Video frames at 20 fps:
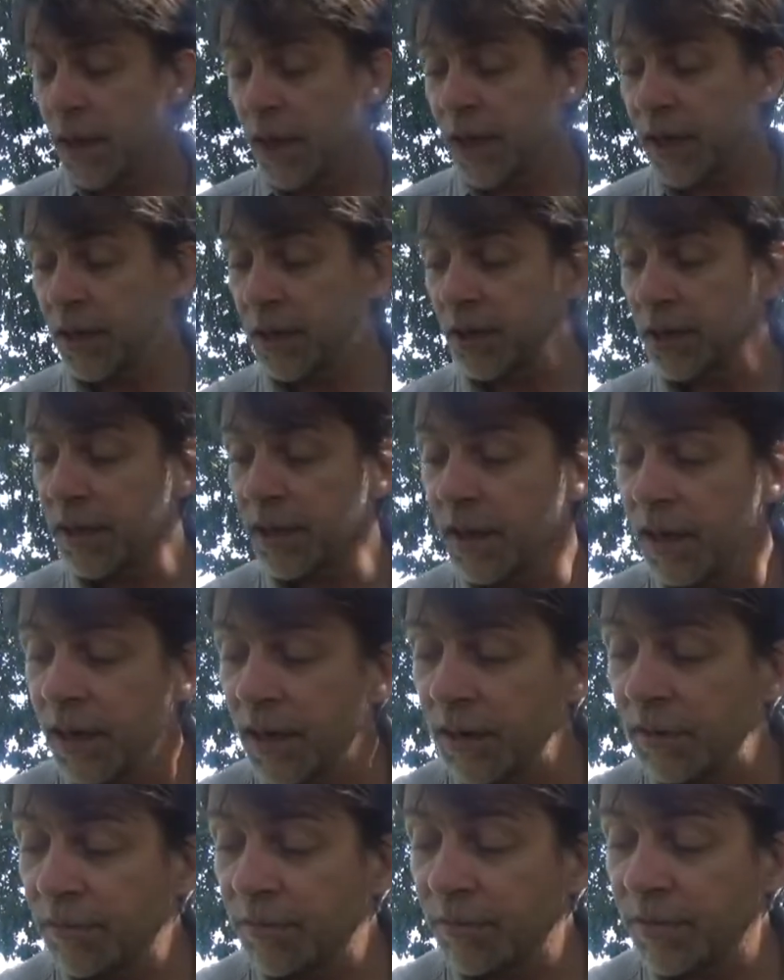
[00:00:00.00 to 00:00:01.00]
I could
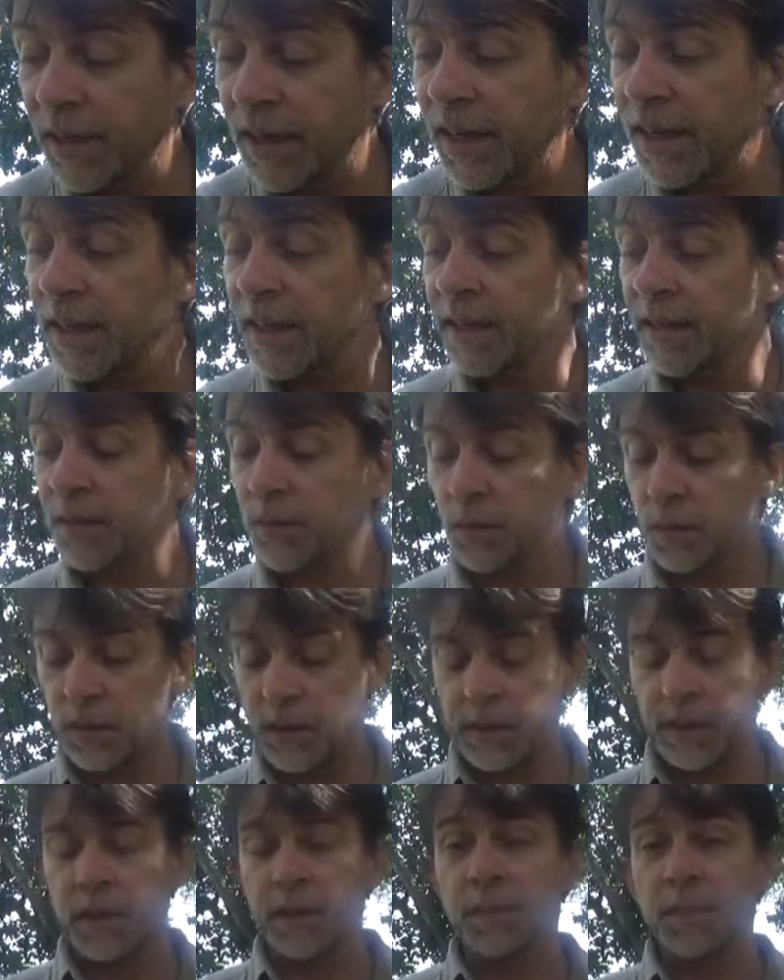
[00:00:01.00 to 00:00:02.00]
not find
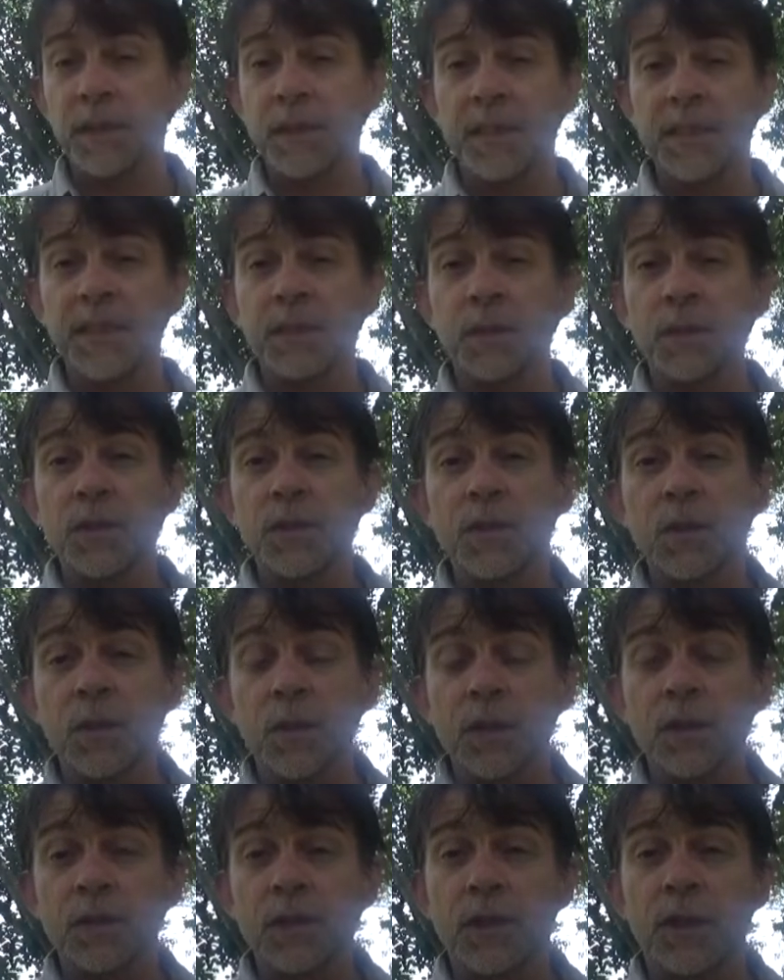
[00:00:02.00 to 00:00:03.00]
one that plugged into a
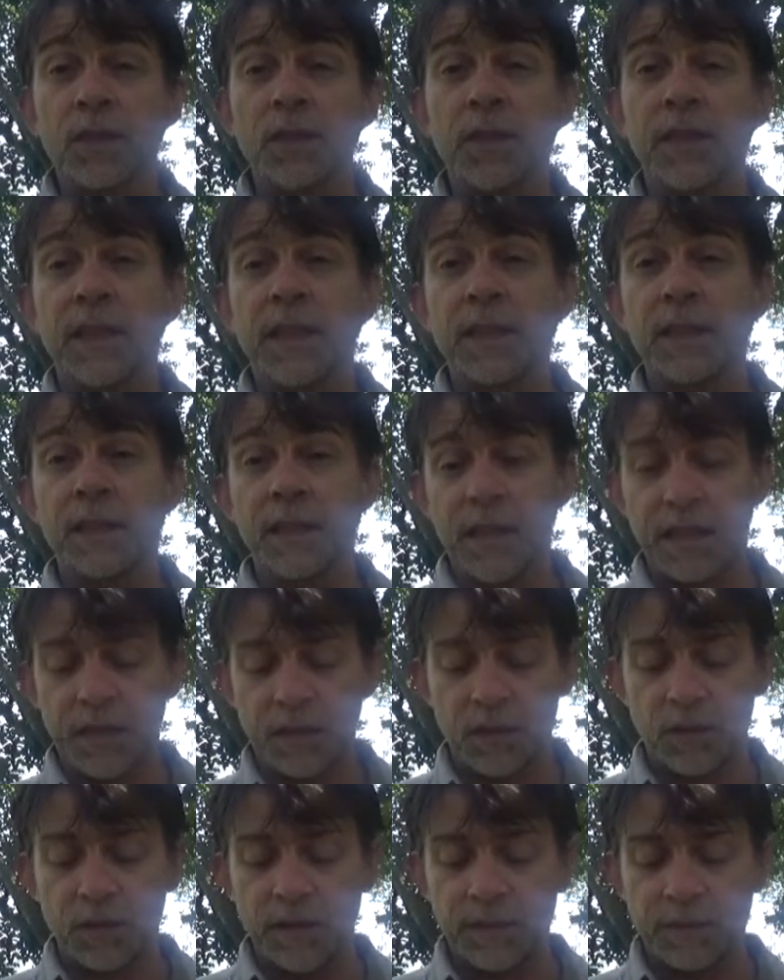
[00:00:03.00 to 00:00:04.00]
solar charger. I
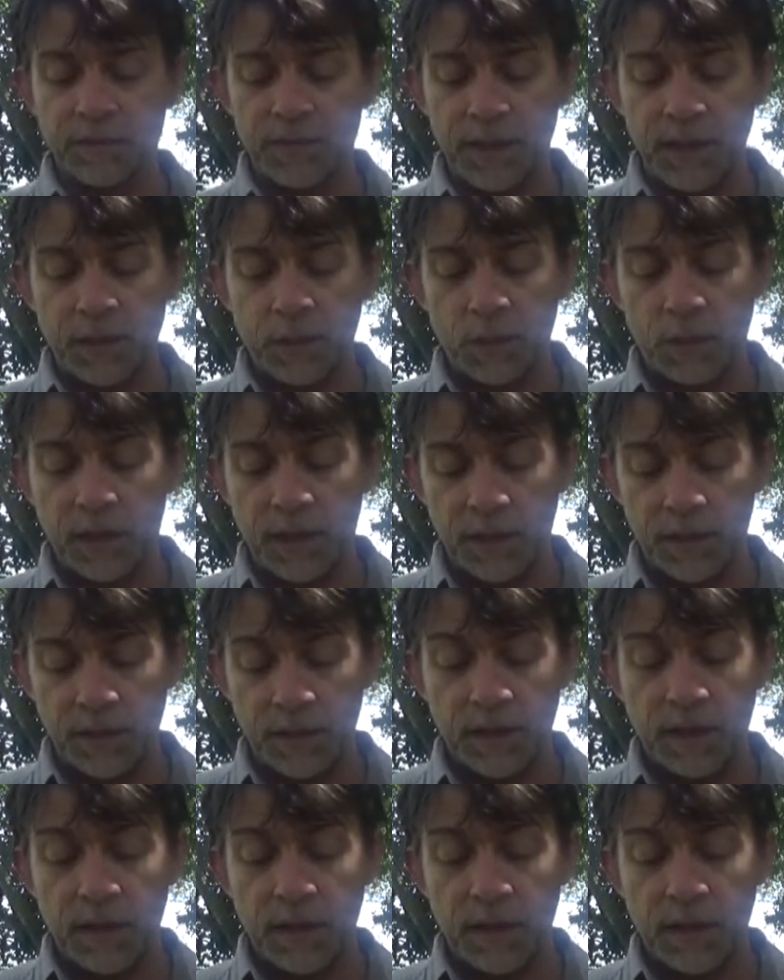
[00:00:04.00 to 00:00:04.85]
could only find one